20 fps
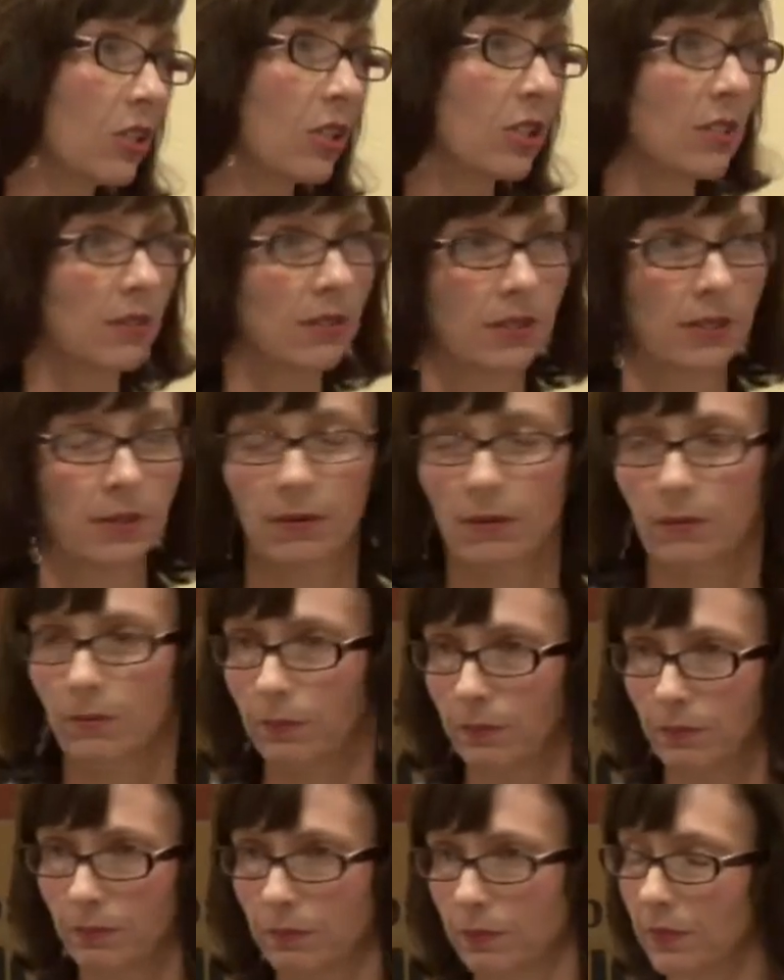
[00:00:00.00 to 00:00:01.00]
just to,
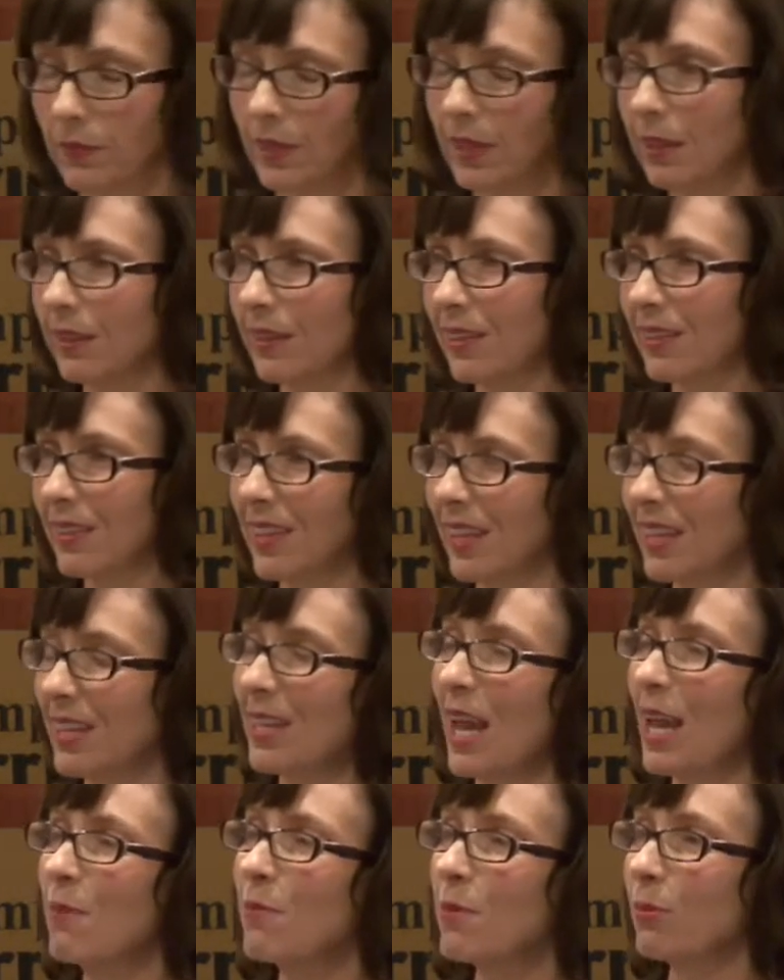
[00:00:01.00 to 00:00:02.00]
the
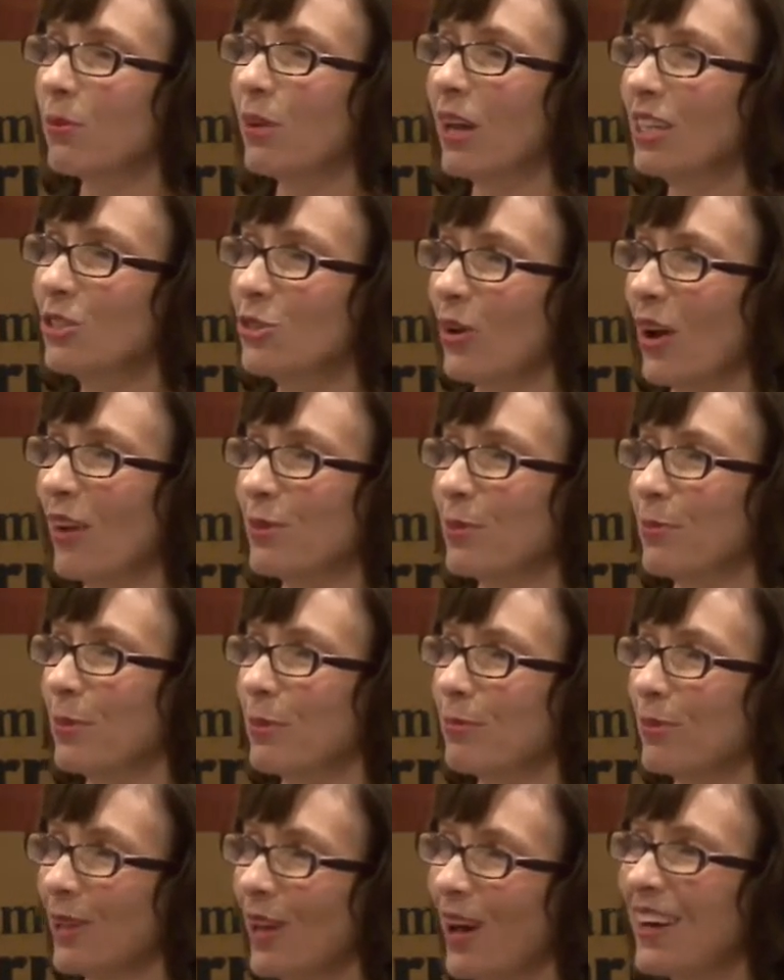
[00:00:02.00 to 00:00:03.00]
name implies you have to
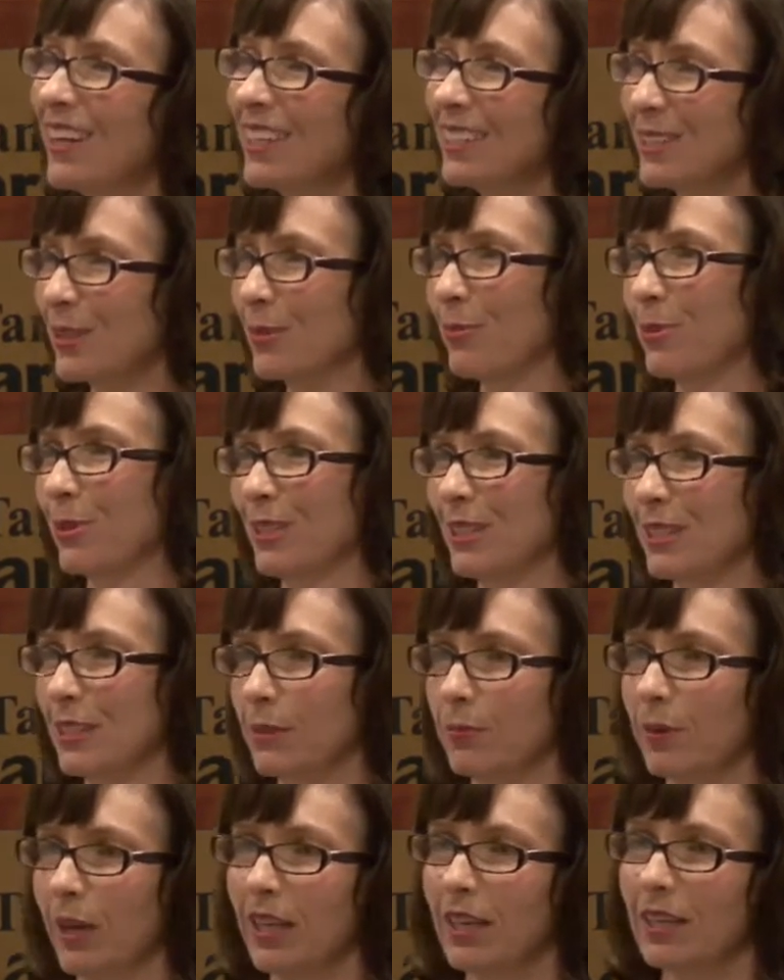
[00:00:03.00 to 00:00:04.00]
be blind to
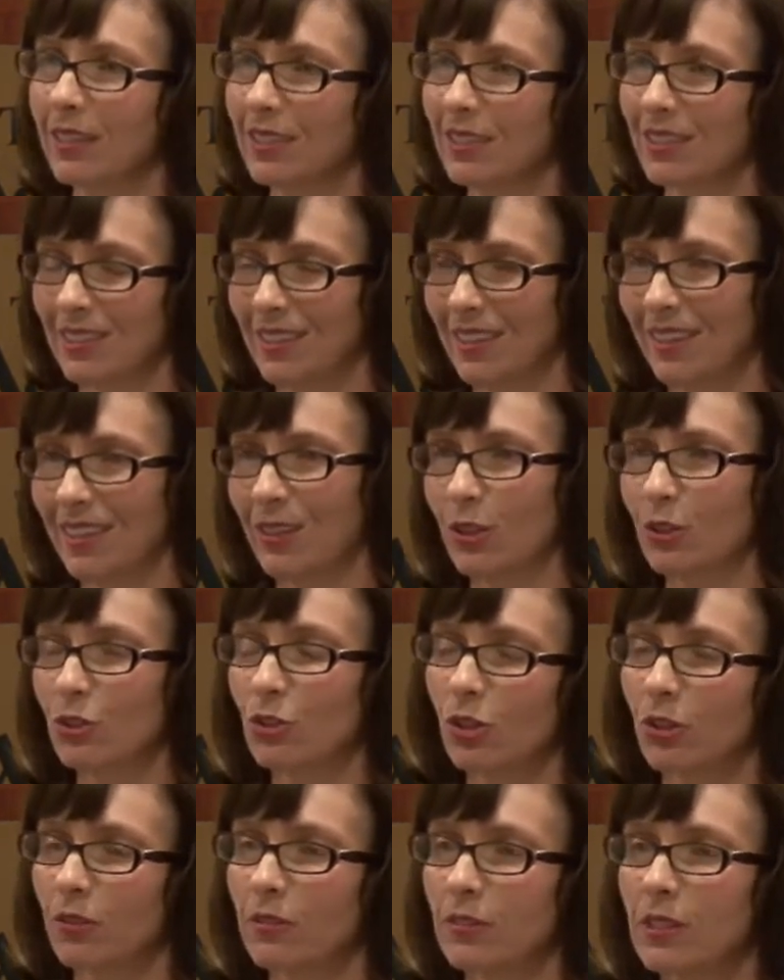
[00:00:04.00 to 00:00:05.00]
participate in their
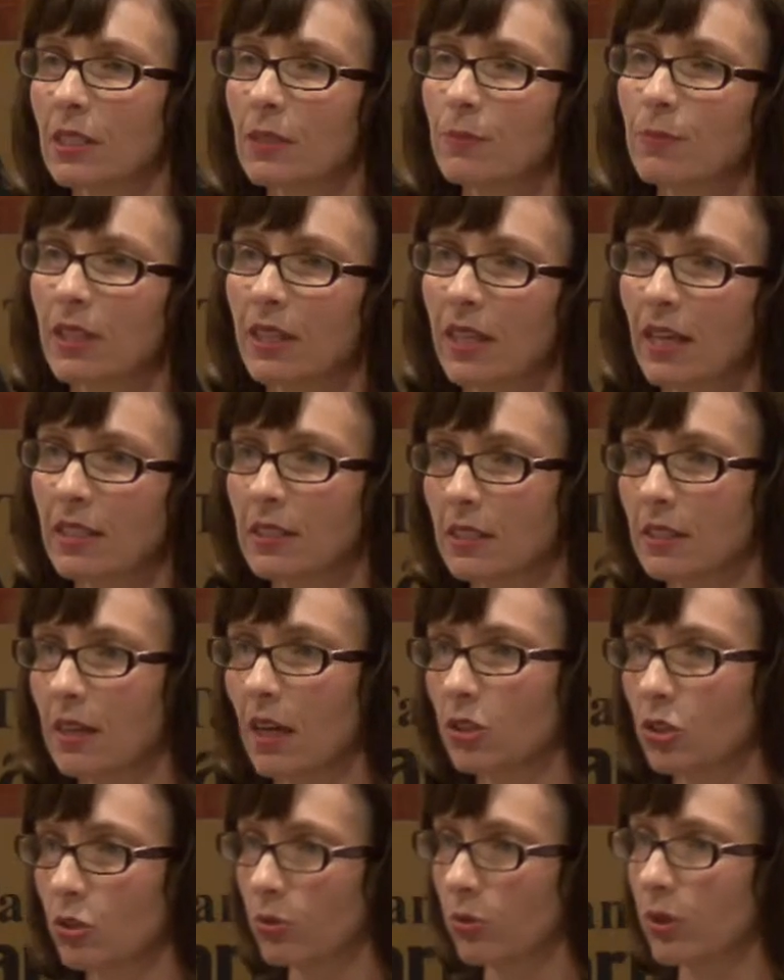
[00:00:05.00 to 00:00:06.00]
services, but that's
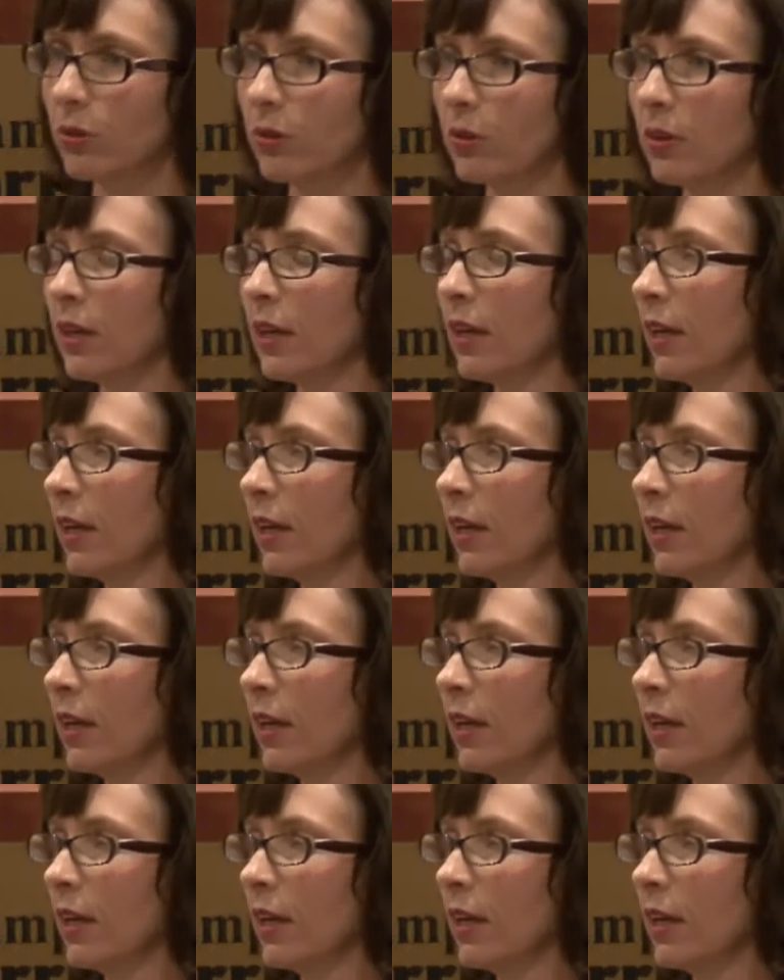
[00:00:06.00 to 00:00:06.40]
not true.